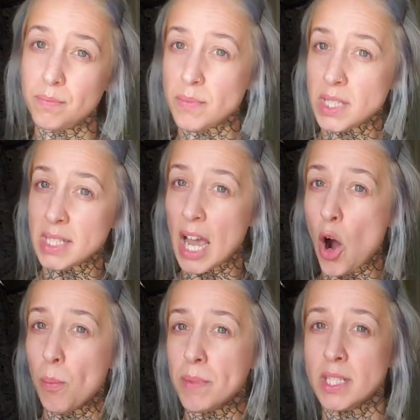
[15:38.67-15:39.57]

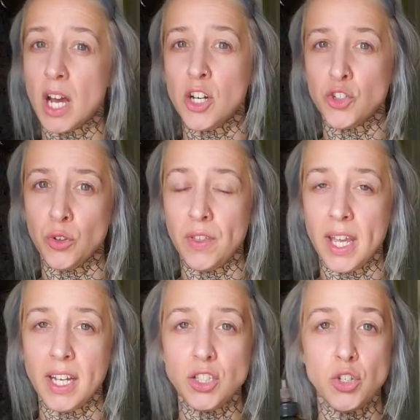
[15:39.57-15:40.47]
scalp massager
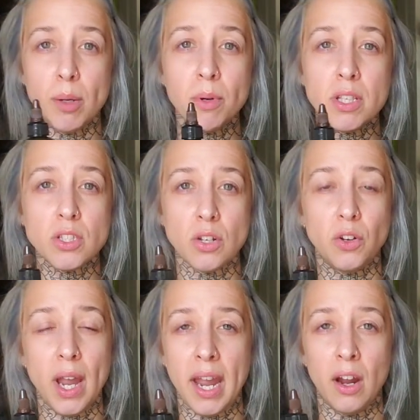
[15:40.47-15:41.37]
things, you can put this on
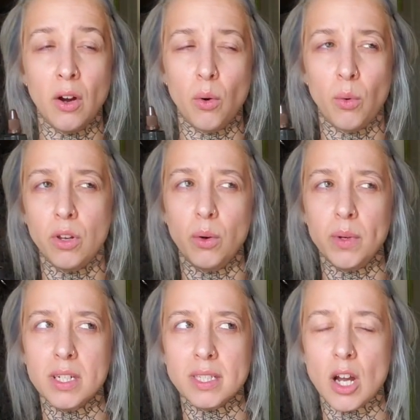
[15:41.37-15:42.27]
your hair, or you don't
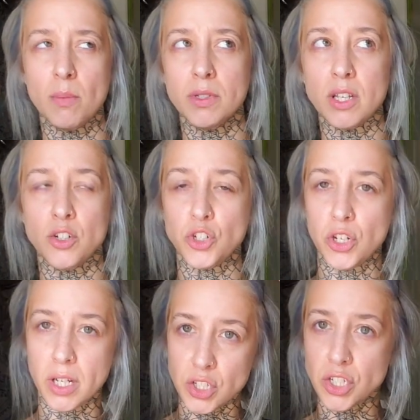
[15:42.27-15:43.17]
need a scalp massager.
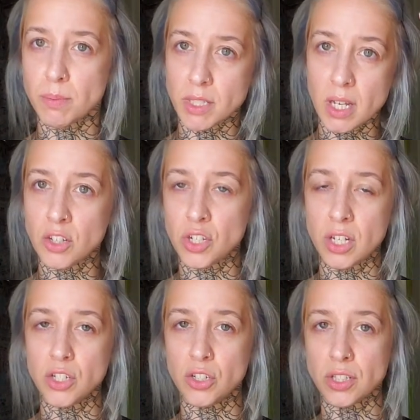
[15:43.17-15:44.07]
You can just massage it
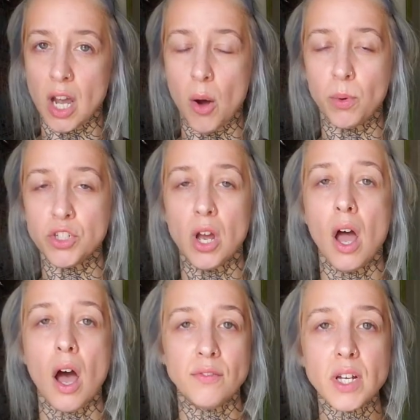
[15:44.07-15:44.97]
into your scalp, which
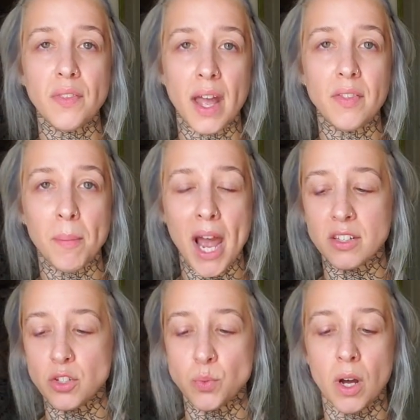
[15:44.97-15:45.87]
I've done that in the
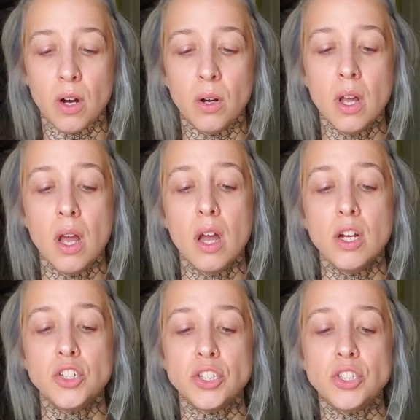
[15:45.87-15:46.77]
past as well,
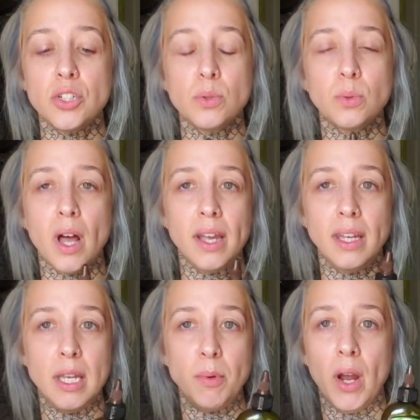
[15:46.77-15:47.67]
just to like
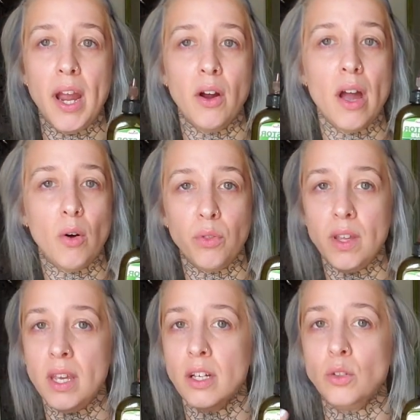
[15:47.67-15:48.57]
keep your hair
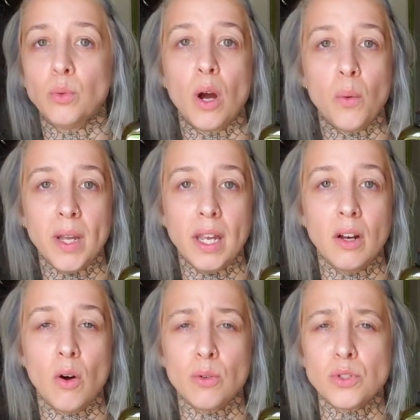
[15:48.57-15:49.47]
healthy and
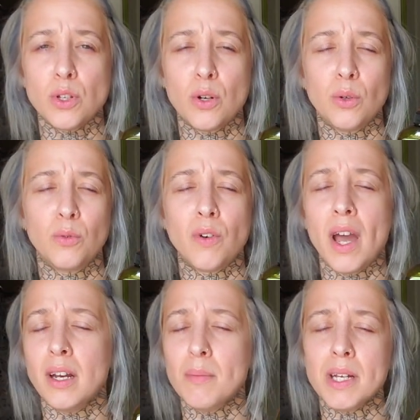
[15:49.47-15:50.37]
growing. Also
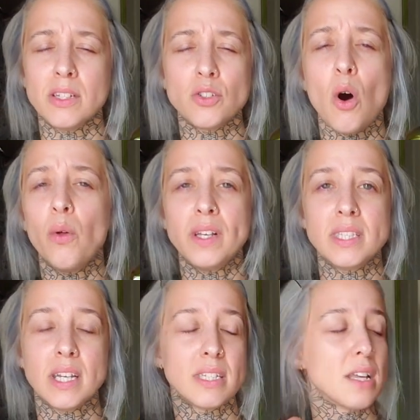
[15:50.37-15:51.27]
vitamins, all these
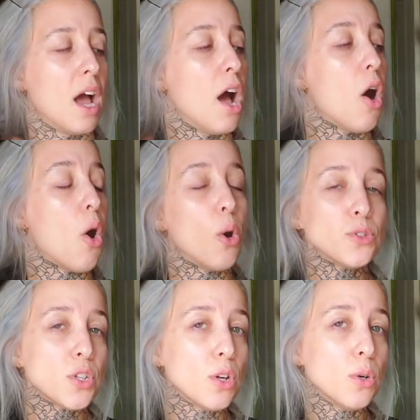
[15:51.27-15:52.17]
things.
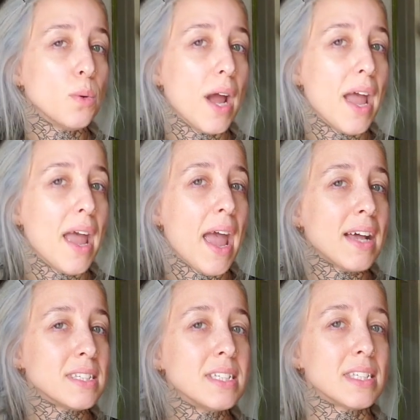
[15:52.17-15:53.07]
Also,
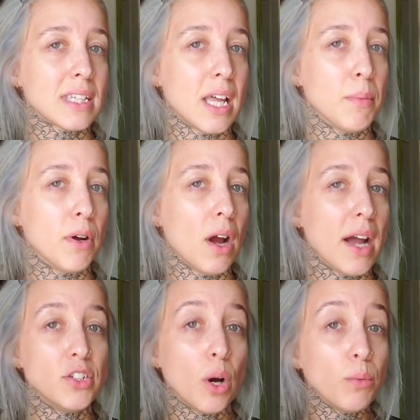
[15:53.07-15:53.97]
as a disclaimer,
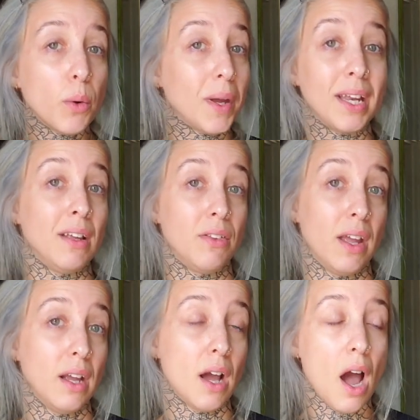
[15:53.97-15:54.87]
I don't know
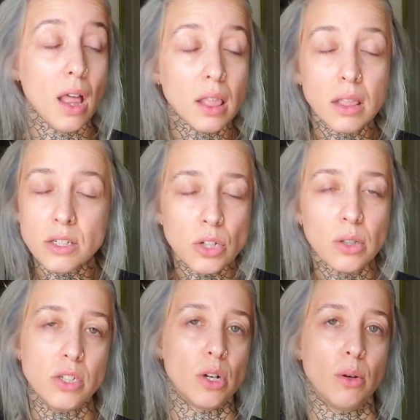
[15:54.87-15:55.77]
anything. I
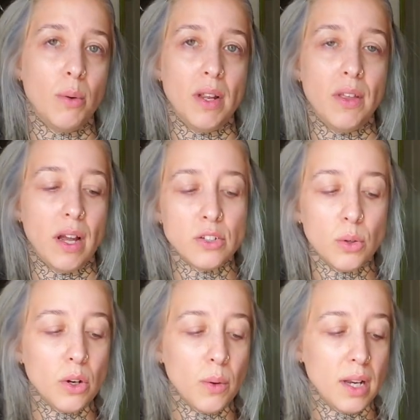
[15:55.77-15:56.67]
literally don't know anything. I
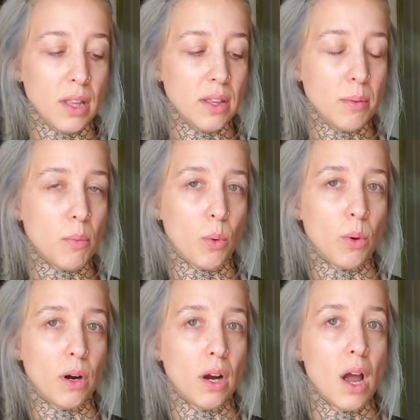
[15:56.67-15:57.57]
don't know anything
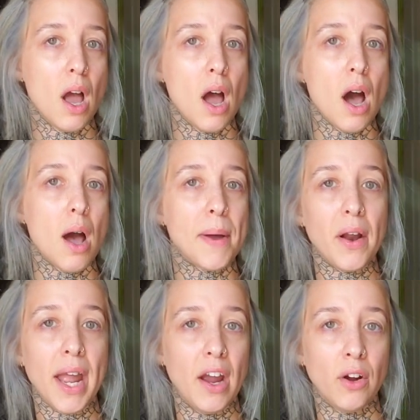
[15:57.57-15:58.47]
more
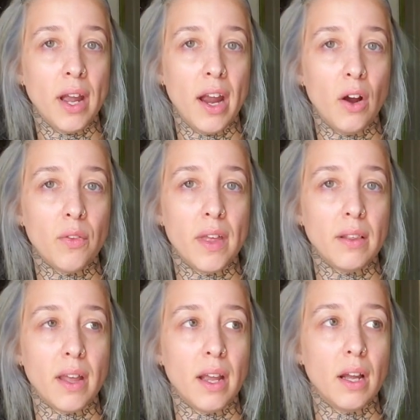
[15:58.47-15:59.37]
about hair care
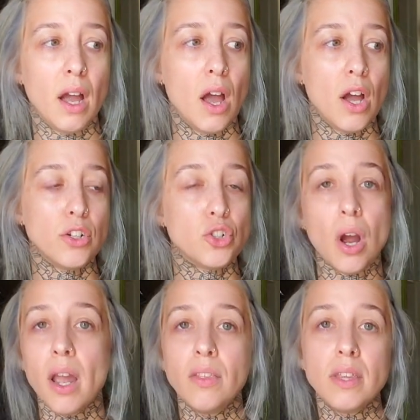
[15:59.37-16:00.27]
than like
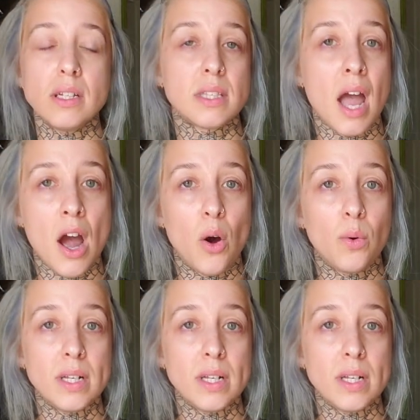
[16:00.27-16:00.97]
trying things out